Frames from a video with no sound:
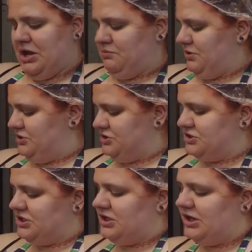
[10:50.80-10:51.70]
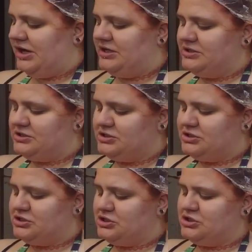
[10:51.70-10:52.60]
And would just cut
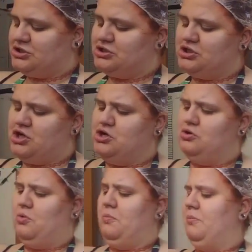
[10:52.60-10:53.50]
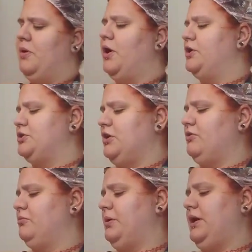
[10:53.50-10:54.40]
so much
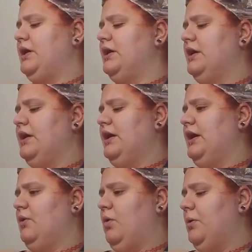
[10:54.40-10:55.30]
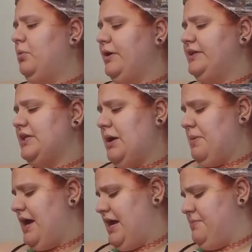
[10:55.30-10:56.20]
off of me. One point in
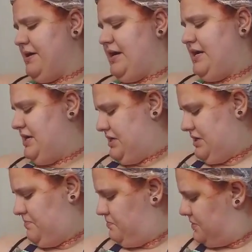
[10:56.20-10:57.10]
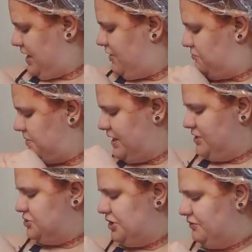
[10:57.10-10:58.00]
time, I had my half of my
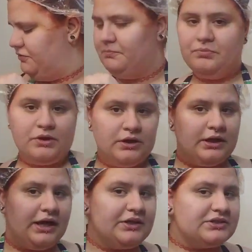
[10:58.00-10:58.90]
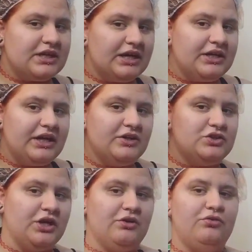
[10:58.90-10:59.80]
head shaved. Had a side
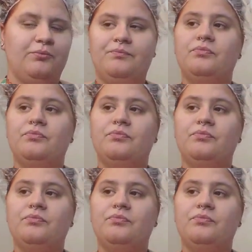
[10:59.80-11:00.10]
head shave.